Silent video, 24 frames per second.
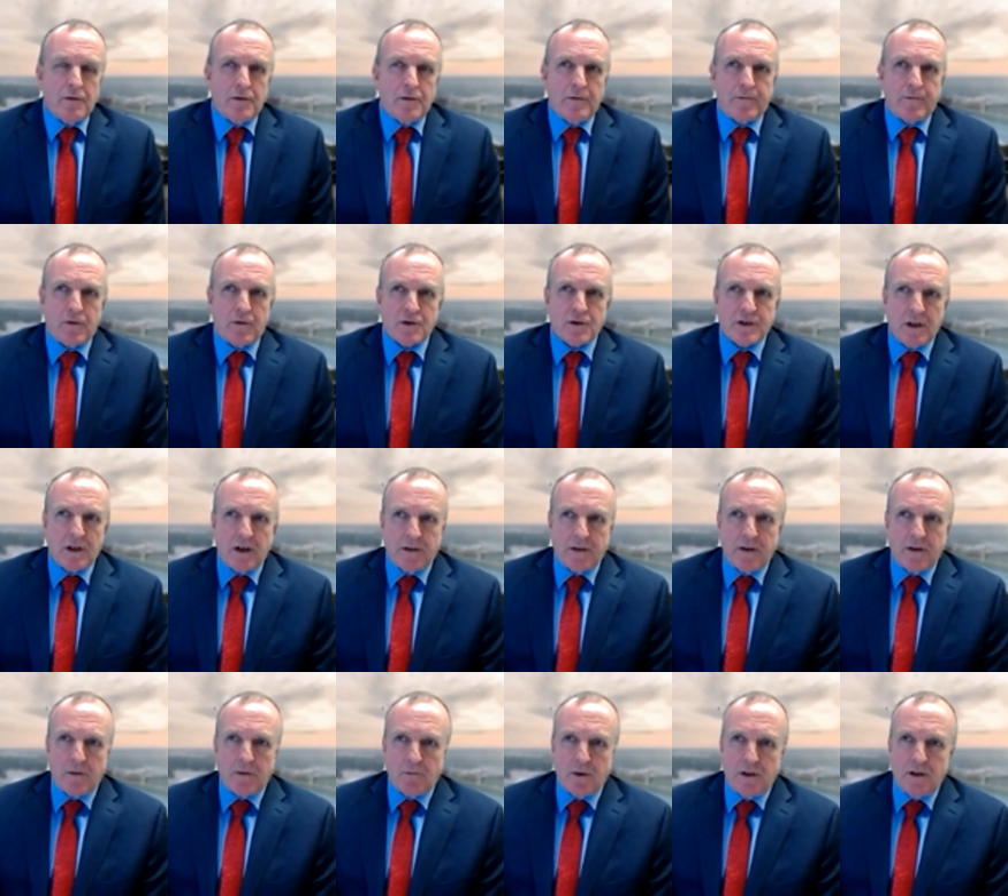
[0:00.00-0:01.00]
the first thing I
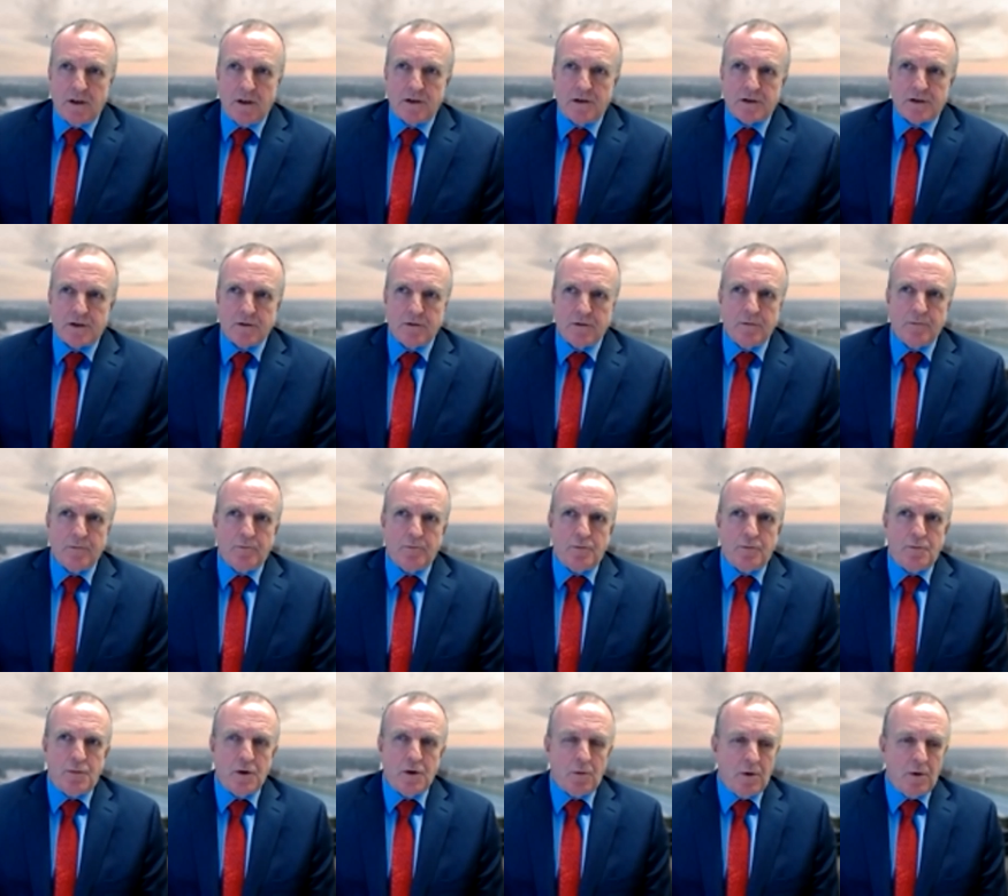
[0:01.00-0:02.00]
think we need to
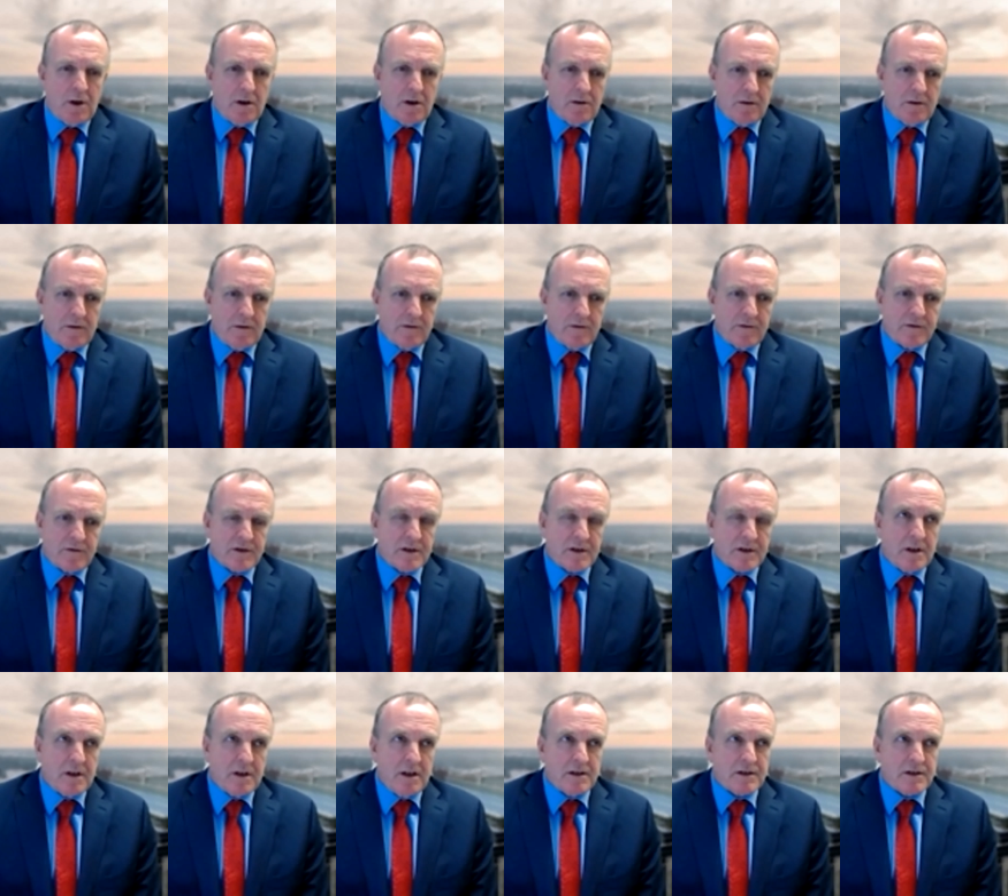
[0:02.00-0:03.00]
be aware is,
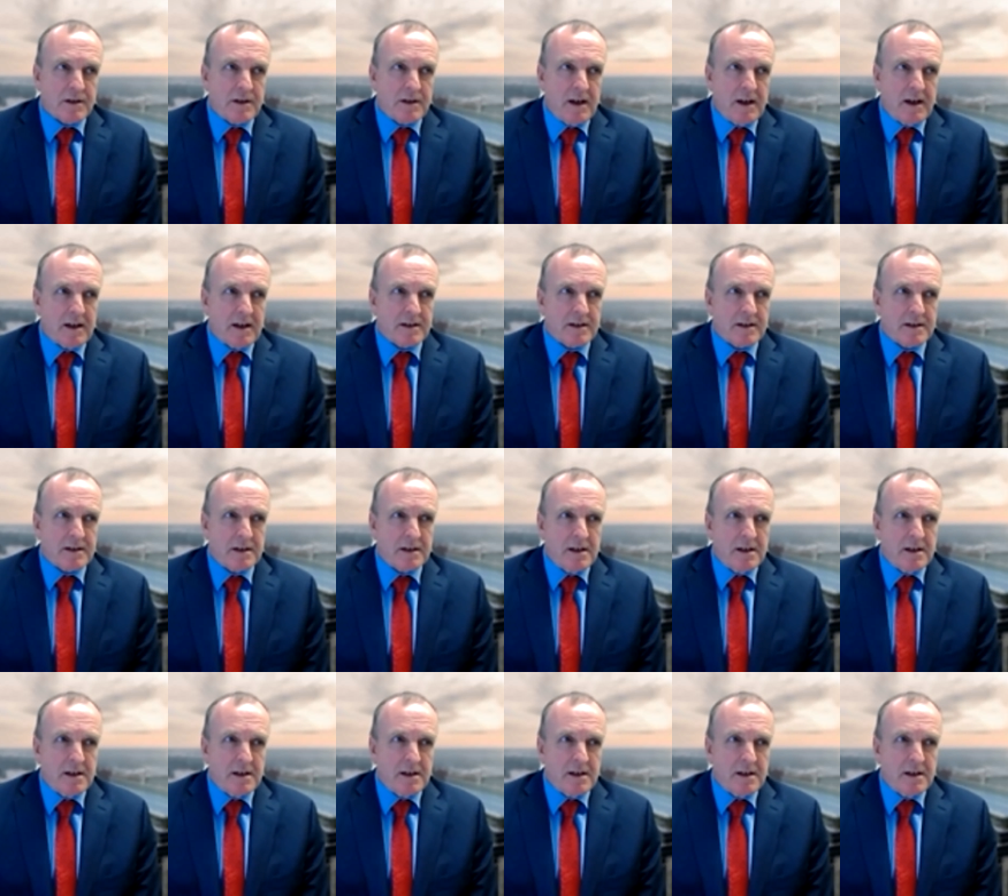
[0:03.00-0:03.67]
is that